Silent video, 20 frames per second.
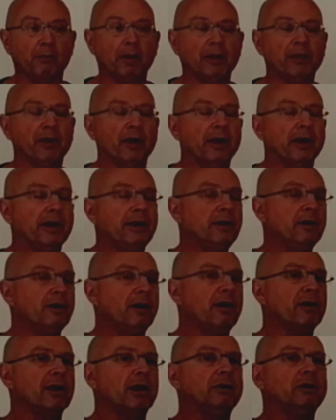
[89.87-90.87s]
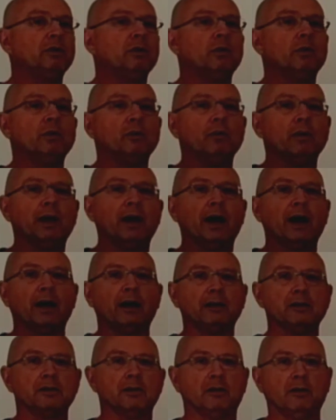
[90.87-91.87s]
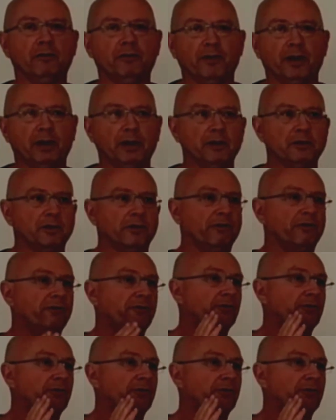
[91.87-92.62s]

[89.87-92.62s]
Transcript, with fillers: But here are the two kinds of energy.